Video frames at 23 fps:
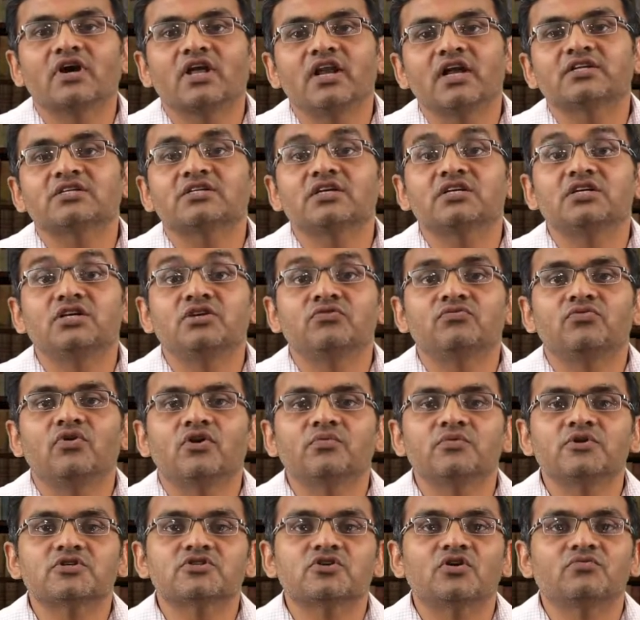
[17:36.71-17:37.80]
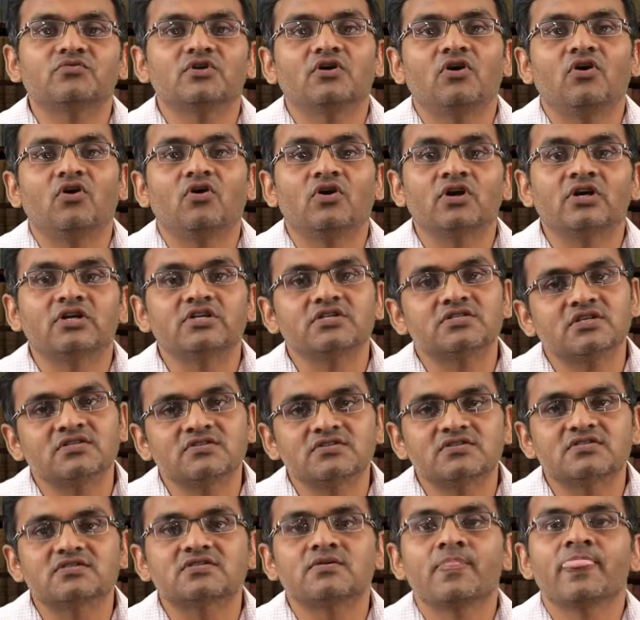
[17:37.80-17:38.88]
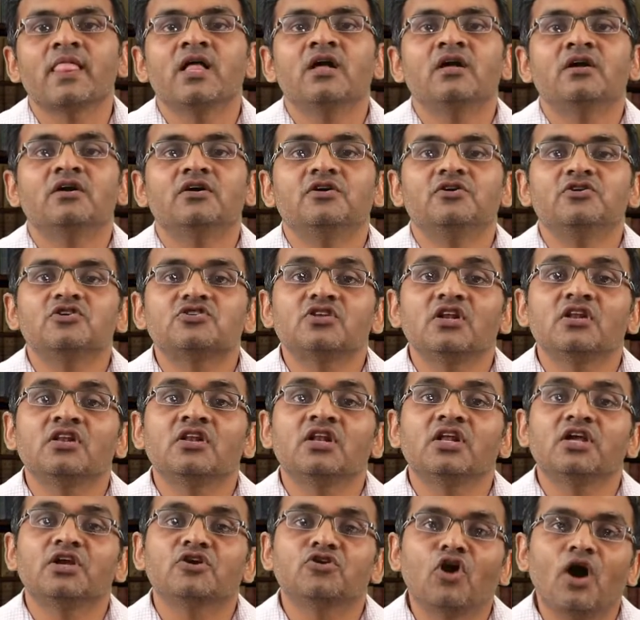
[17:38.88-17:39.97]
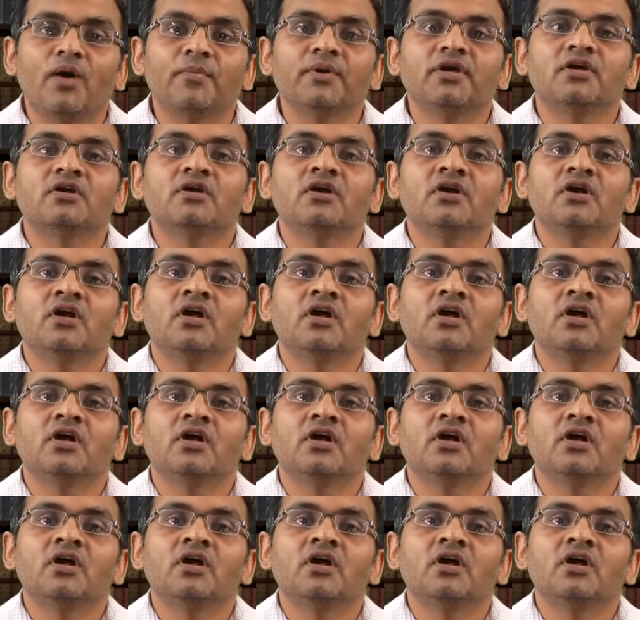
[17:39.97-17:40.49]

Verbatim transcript: collected information of the own regions, regional economic,